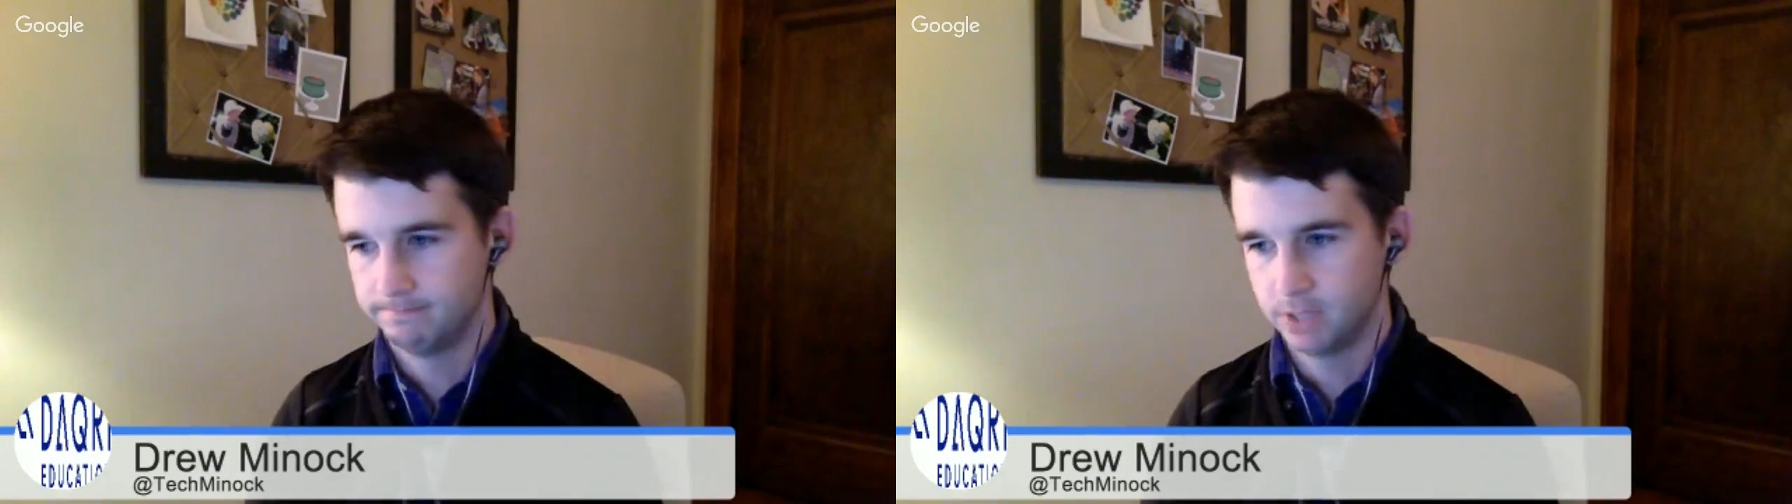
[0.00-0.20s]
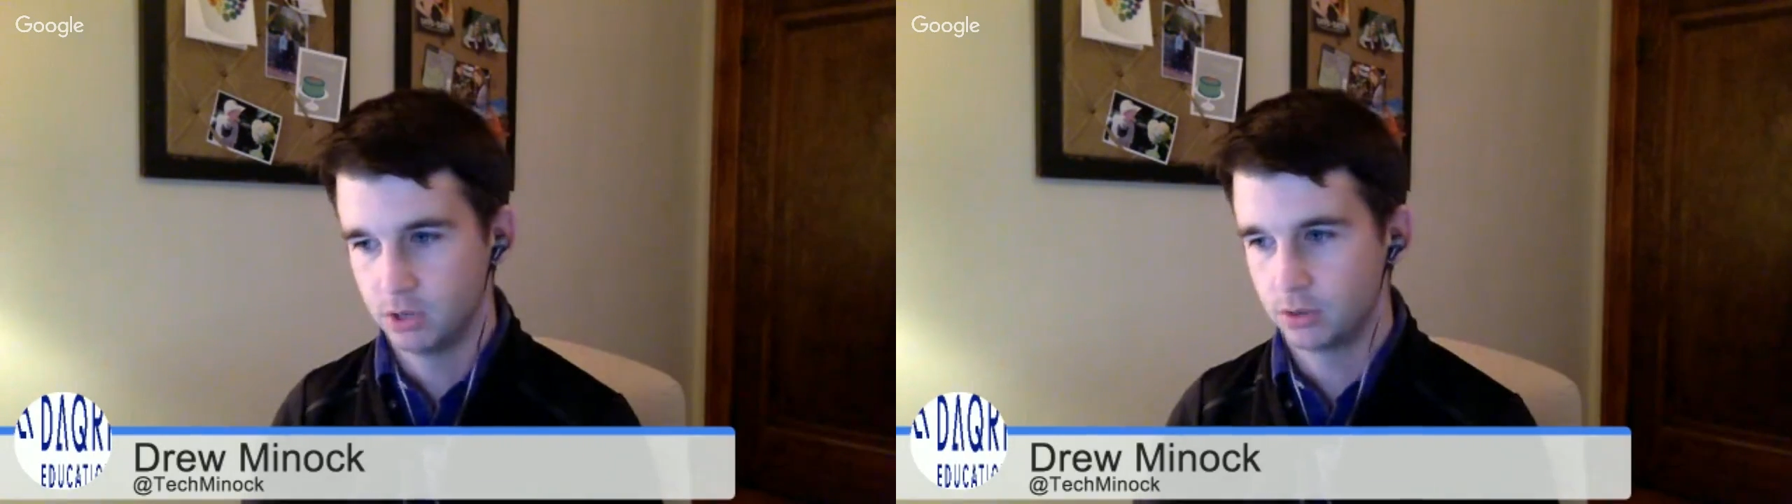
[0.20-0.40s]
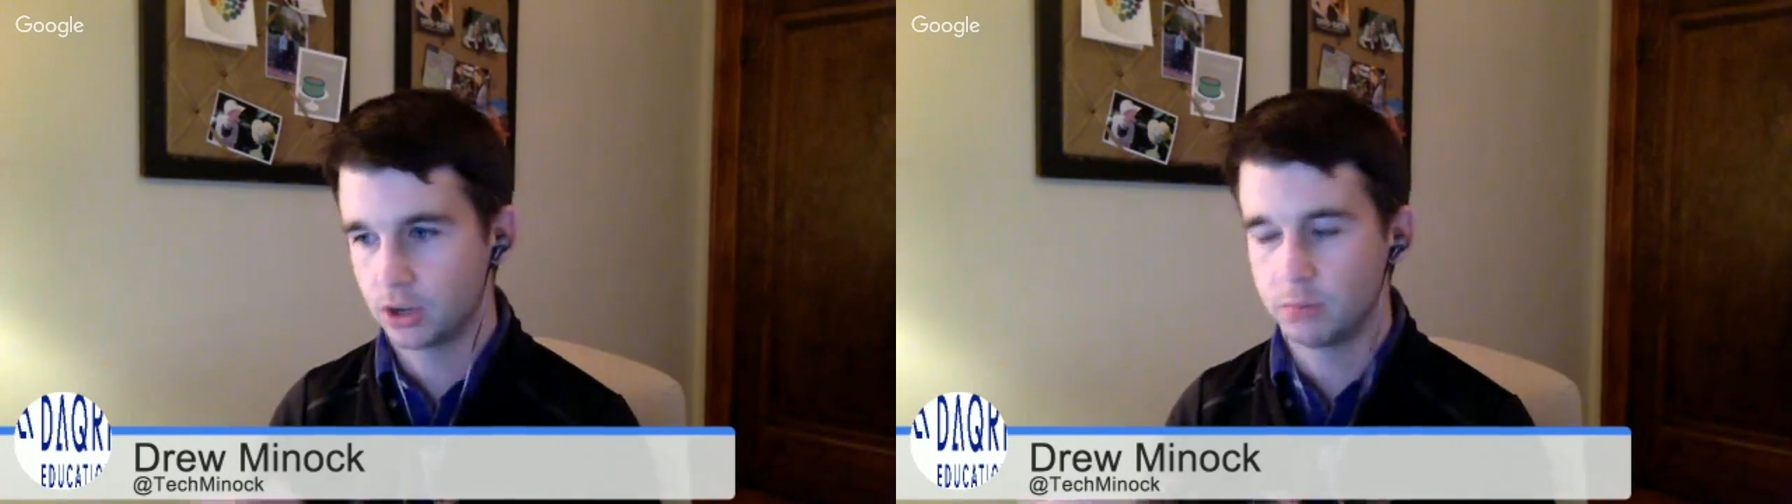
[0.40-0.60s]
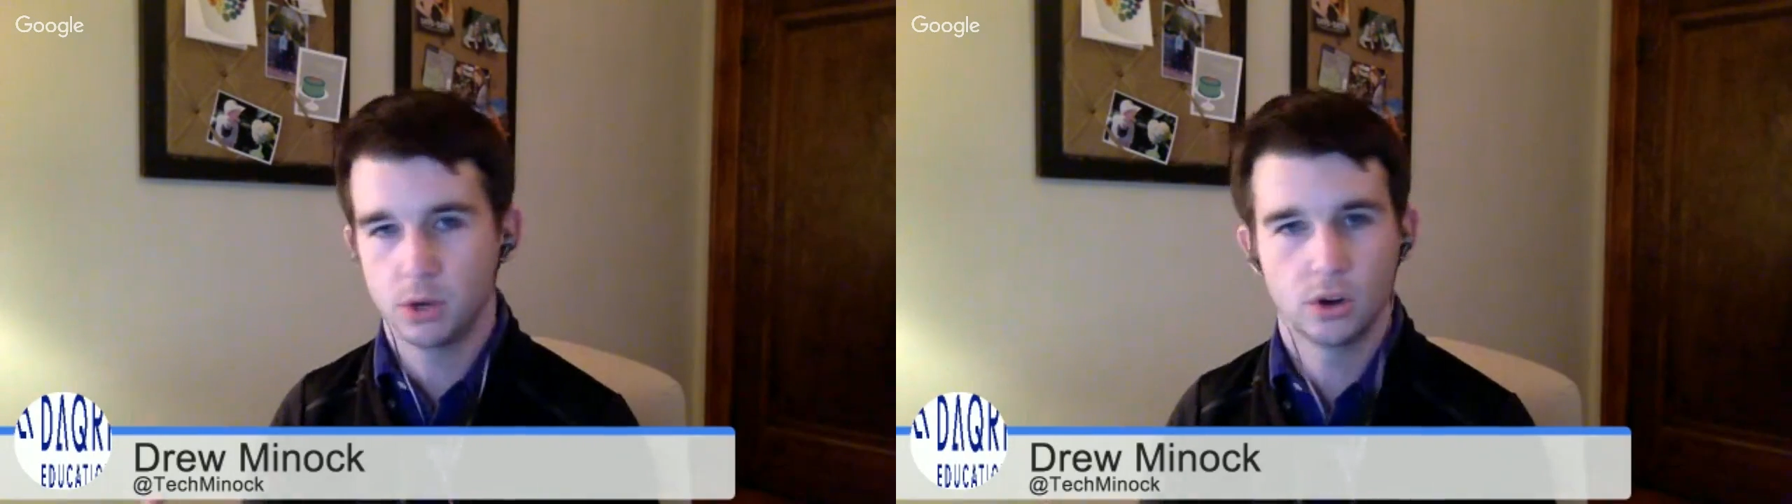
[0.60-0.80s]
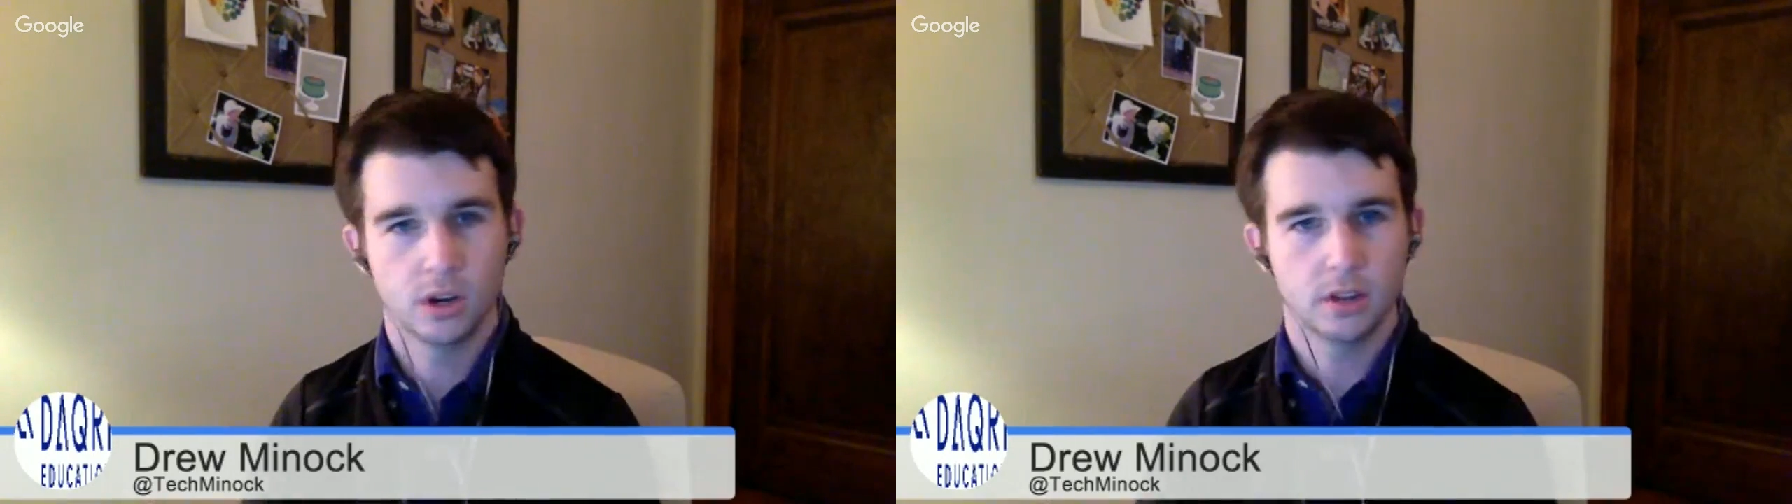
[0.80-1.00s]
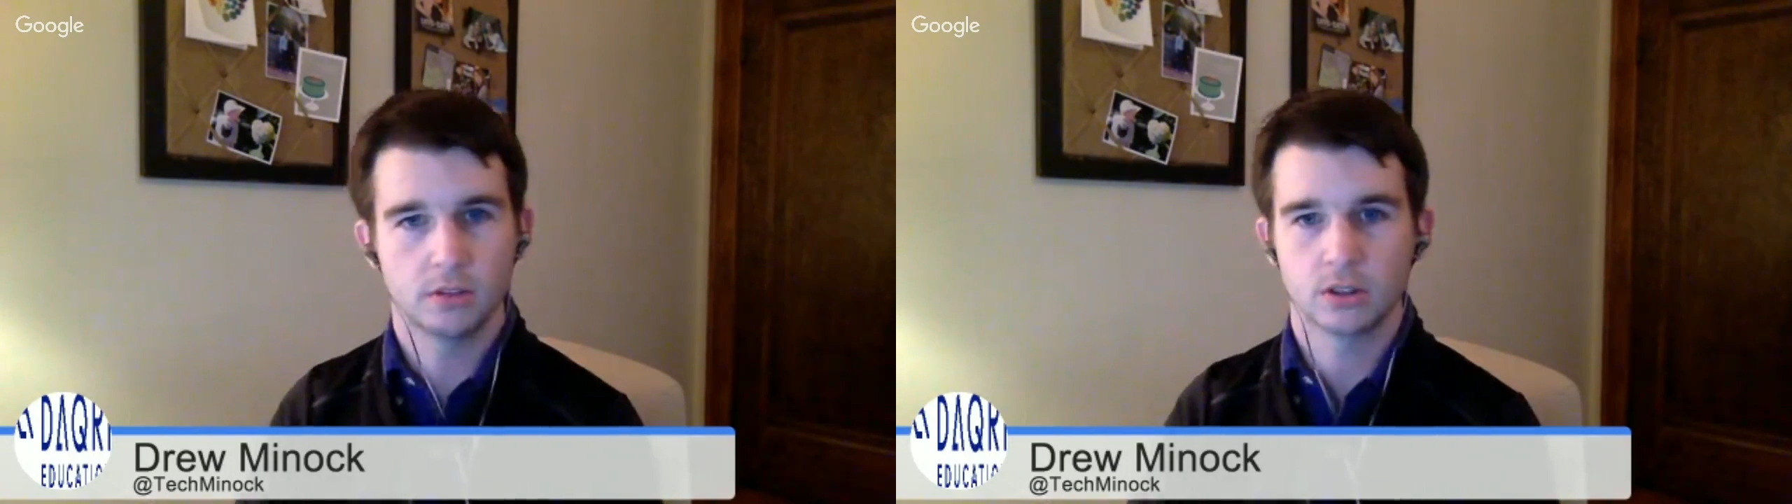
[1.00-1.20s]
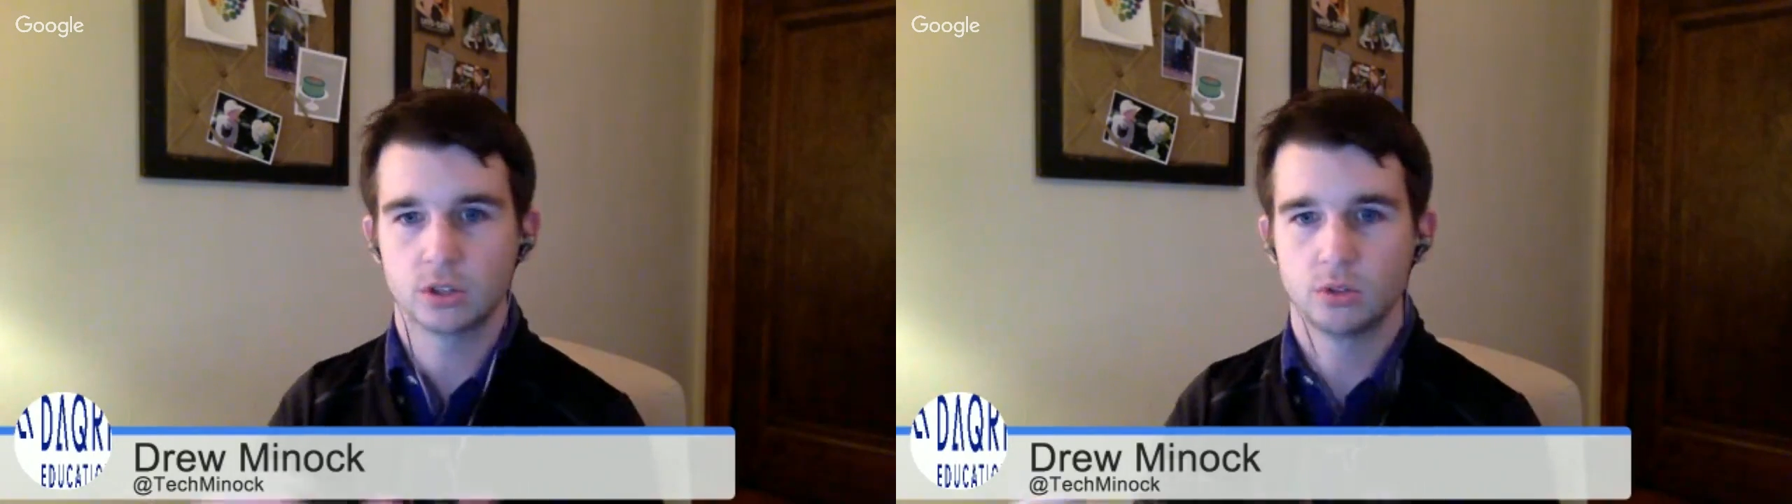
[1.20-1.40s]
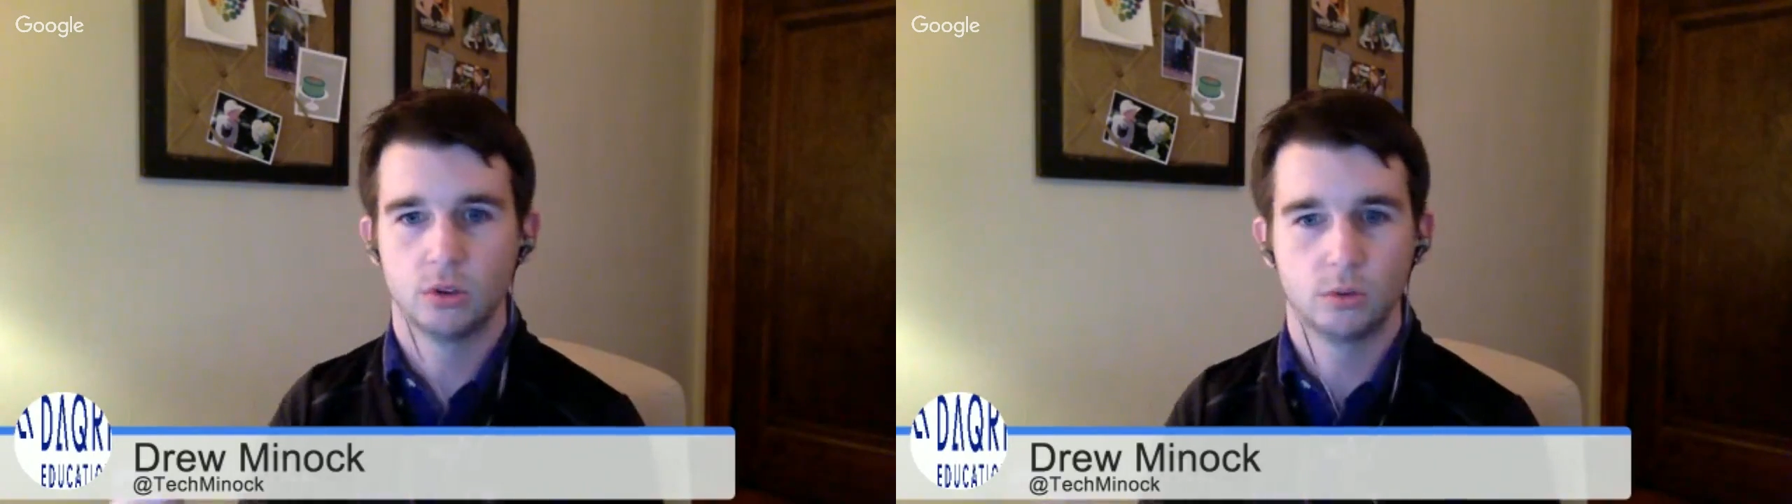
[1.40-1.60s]
you know, their community, their
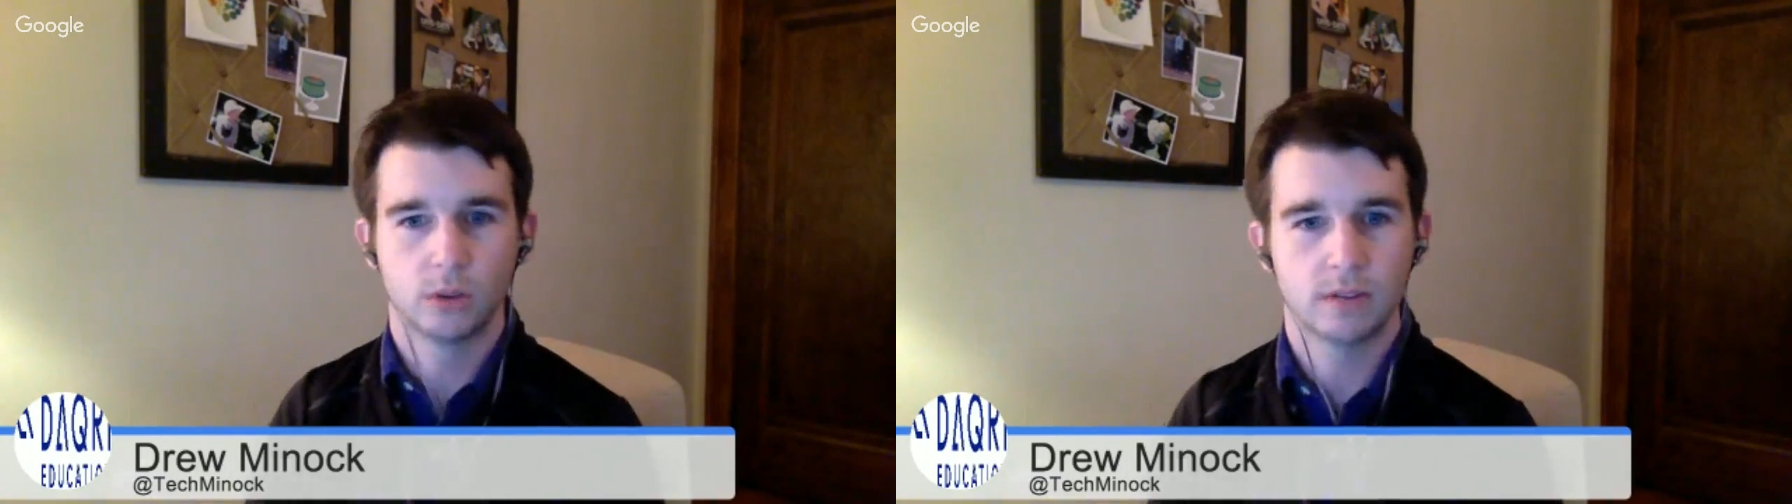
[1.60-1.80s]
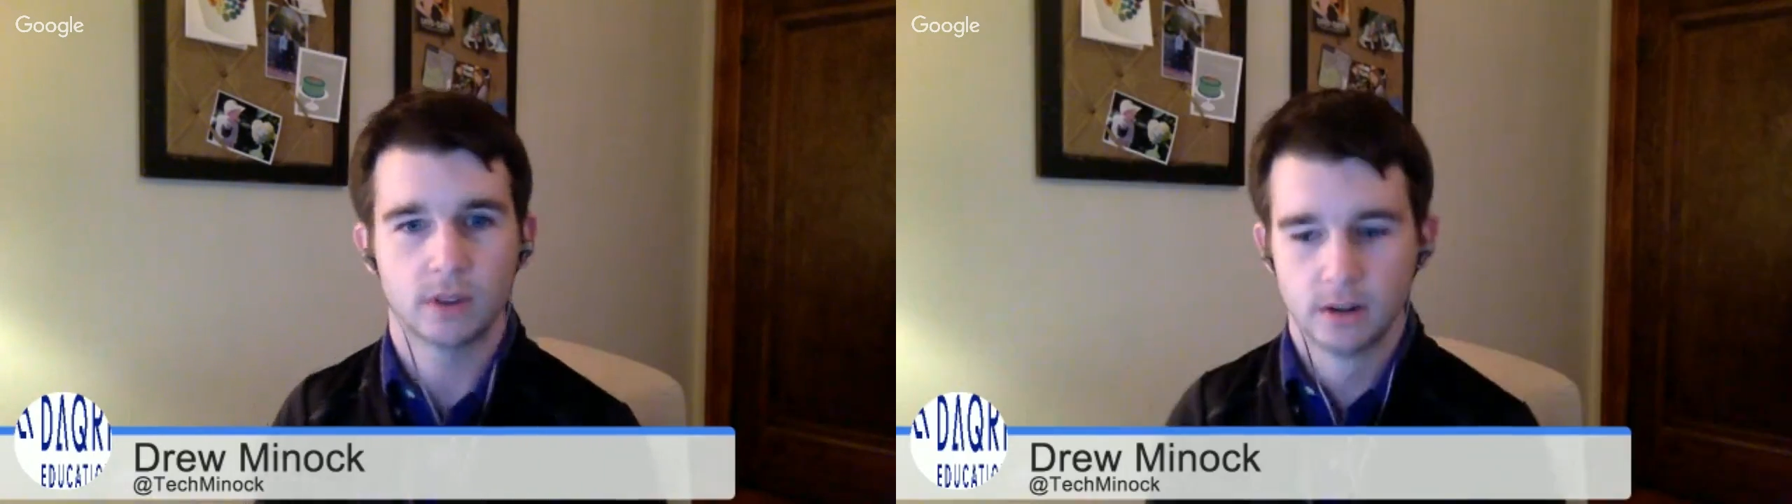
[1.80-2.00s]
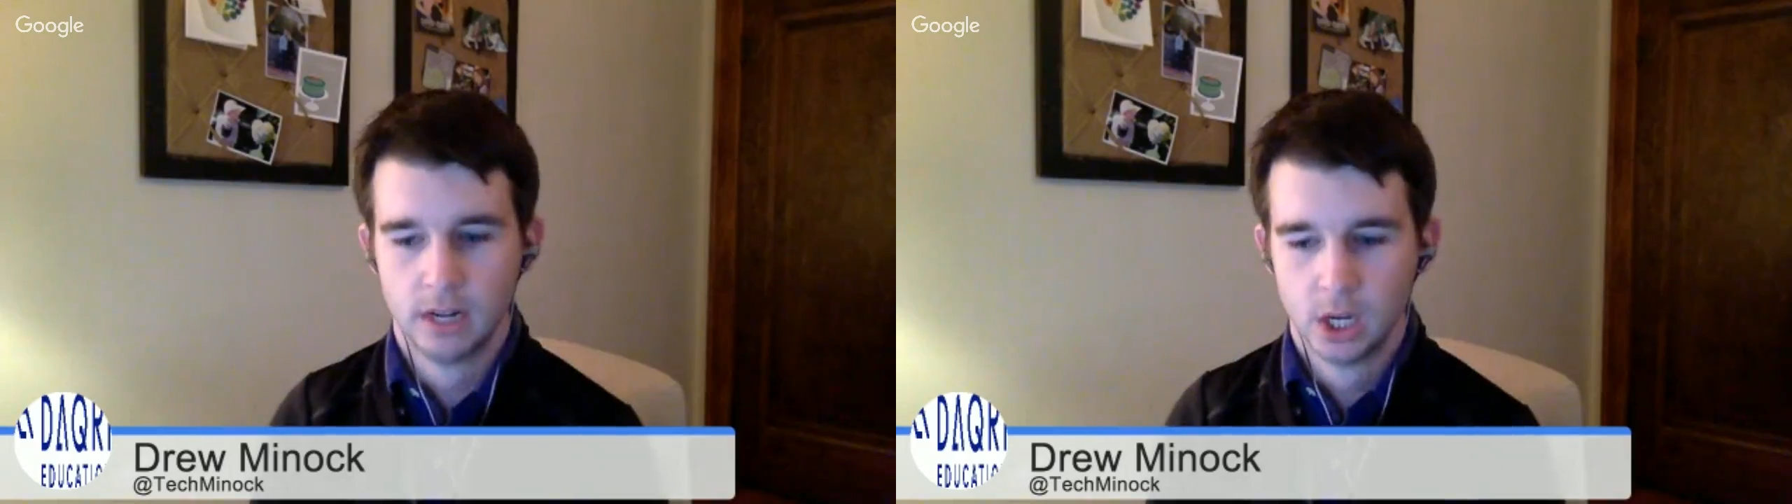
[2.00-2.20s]
school, whatever,